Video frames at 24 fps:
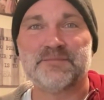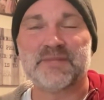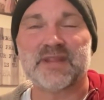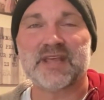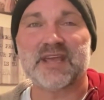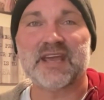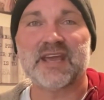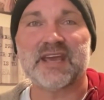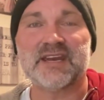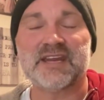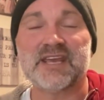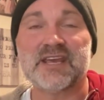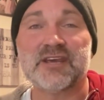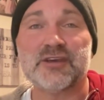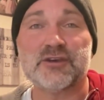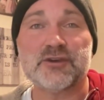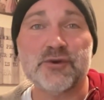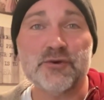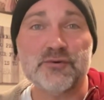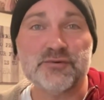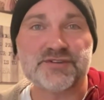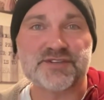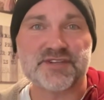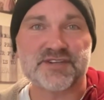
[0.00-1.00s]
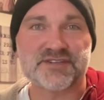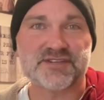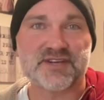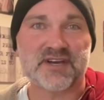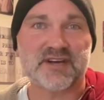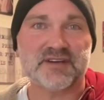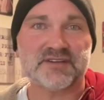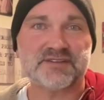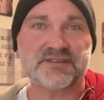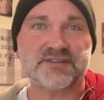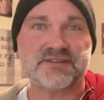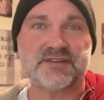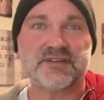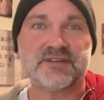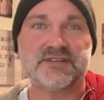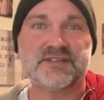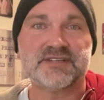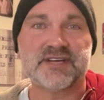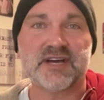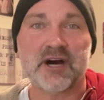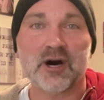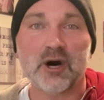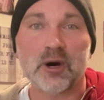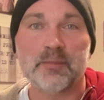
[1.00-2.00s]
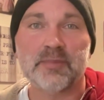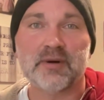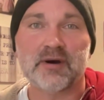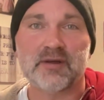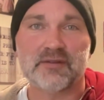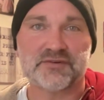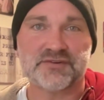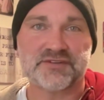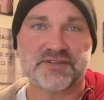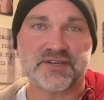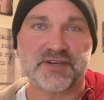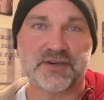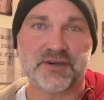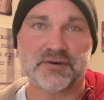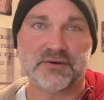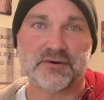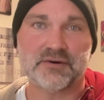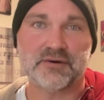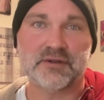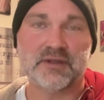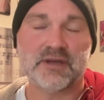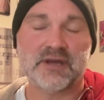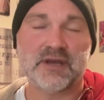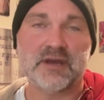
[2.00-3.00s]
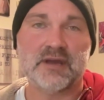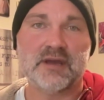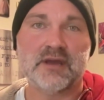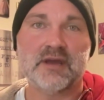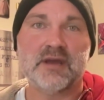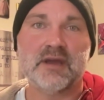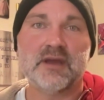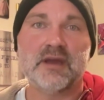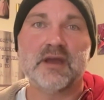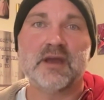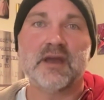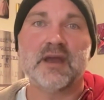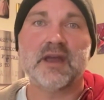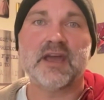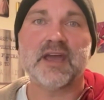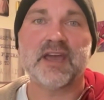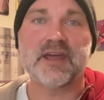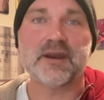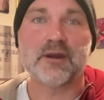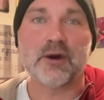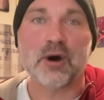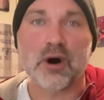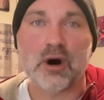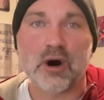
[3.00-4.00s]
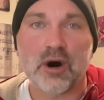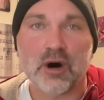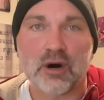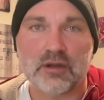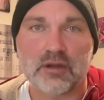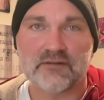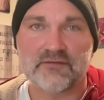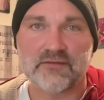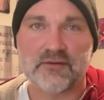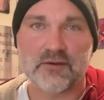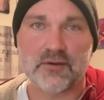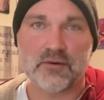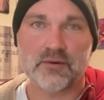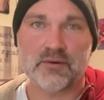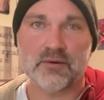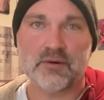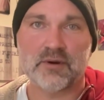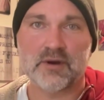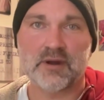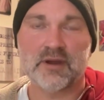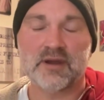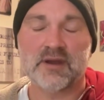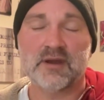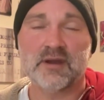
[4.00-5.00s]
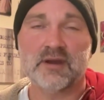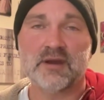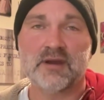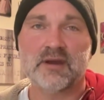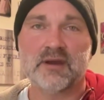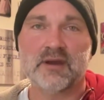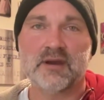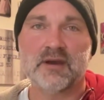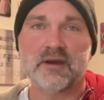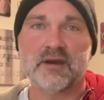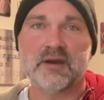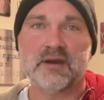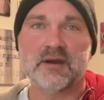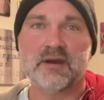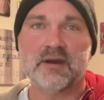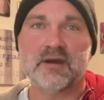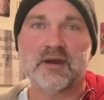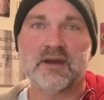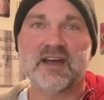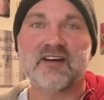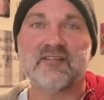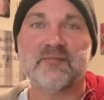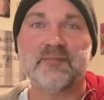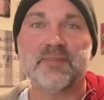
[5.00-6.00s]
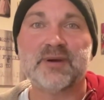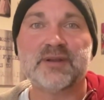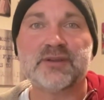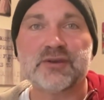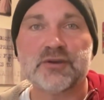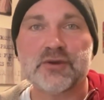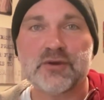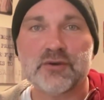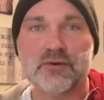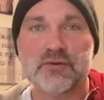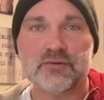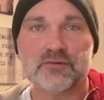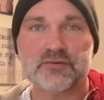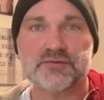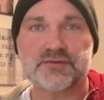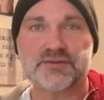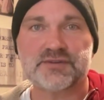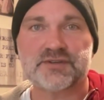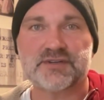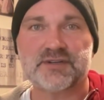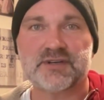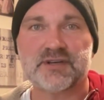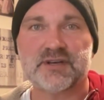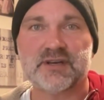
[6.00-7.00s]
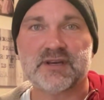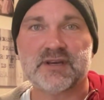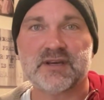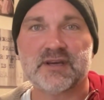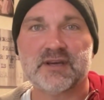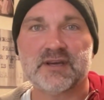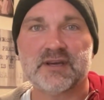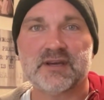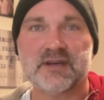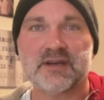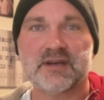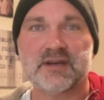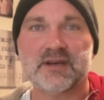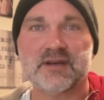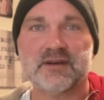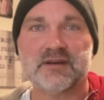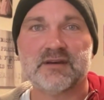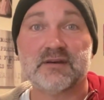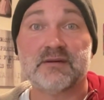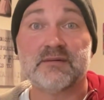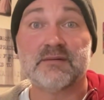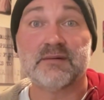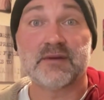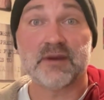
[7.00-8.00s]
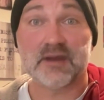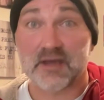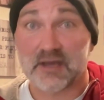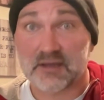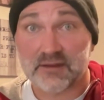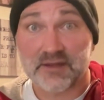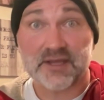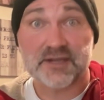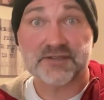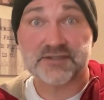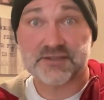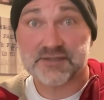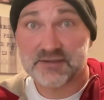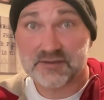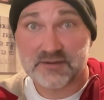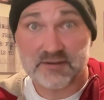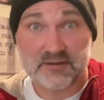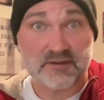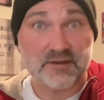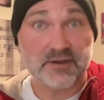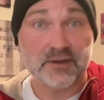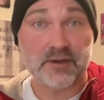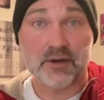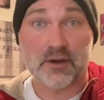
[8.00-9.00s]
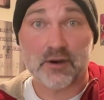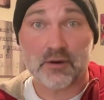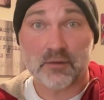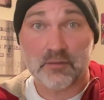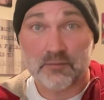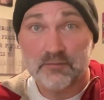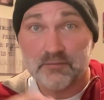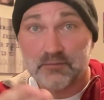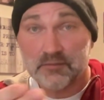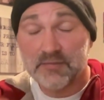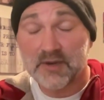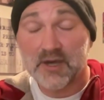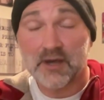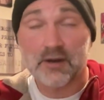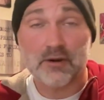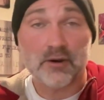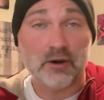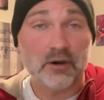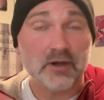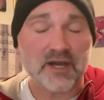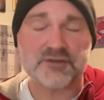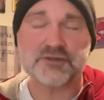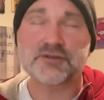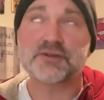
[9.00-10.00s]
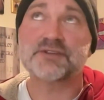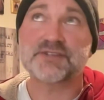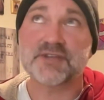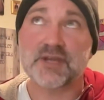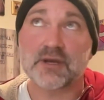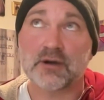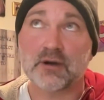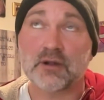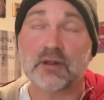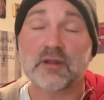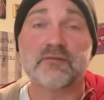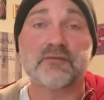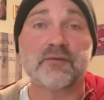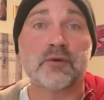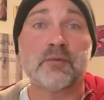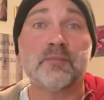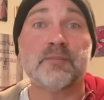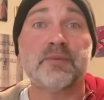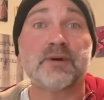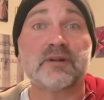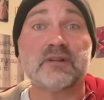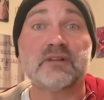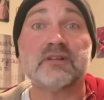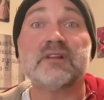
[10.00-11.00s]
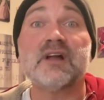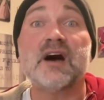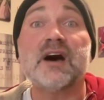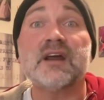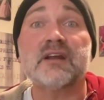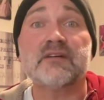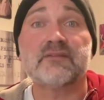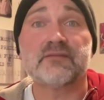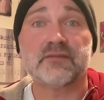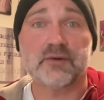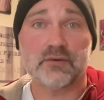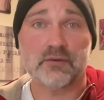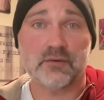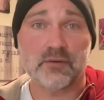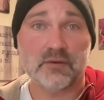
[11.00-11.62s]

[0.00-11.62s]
And he uses us to help others heal. And all of you have been used, at least, you know, not all, I shouldn't say all of you, but a lot of you